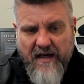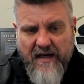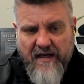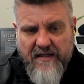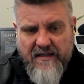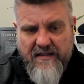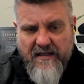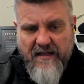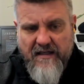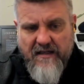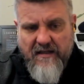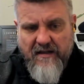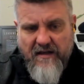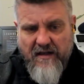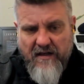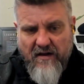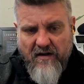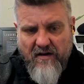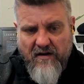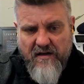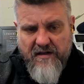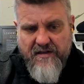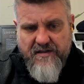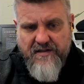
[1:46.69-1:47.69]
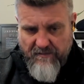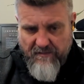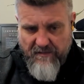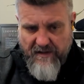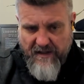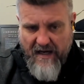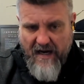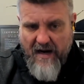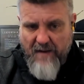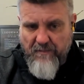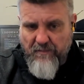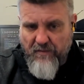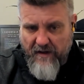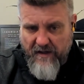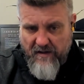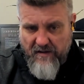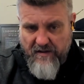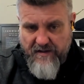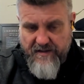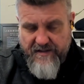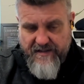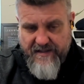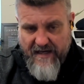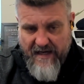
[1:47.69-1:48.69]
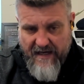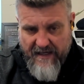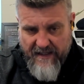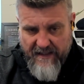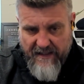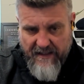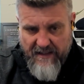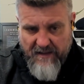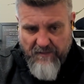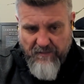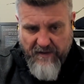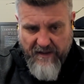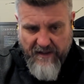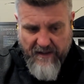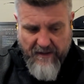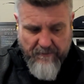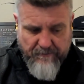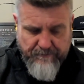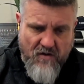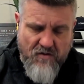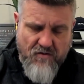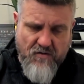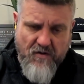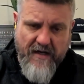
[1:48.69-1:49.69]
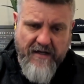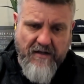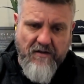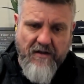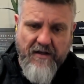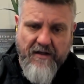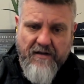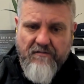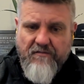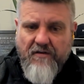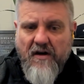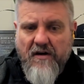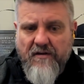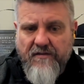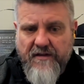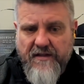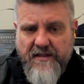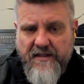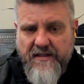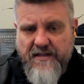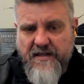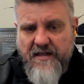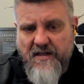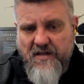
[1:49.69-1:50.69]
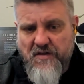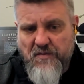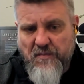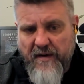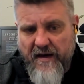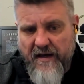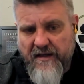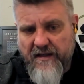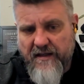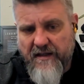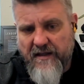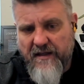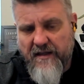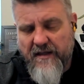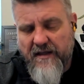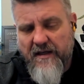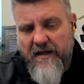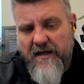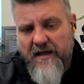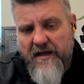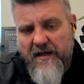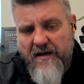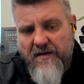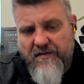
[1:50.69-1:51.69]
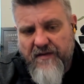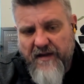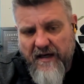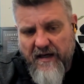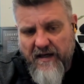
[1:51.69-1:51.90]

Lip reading: idea here is the operator does not need to be directly involved in the teach pendant. They